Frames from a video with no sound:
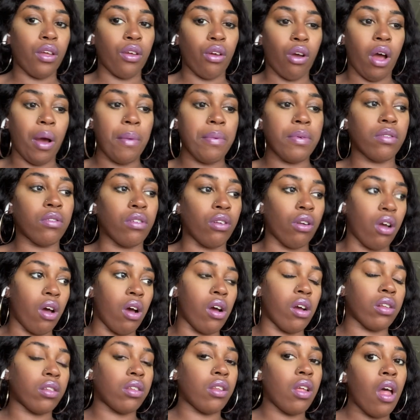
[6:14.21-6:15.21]
Yo, I was
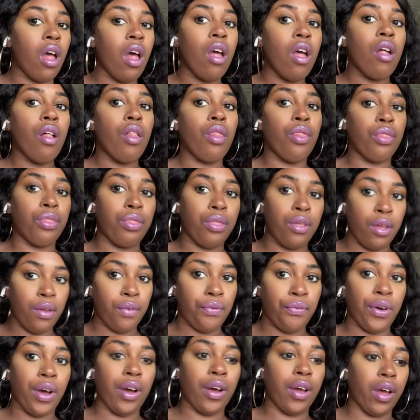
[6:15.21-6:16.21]
knocked the
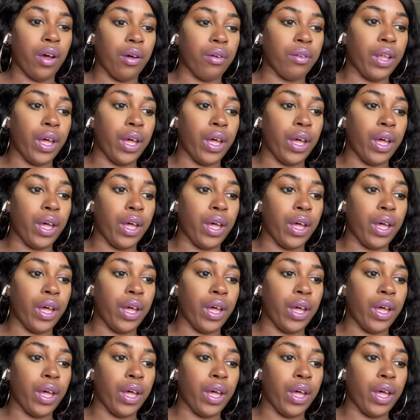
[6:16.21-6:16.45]
fuck out.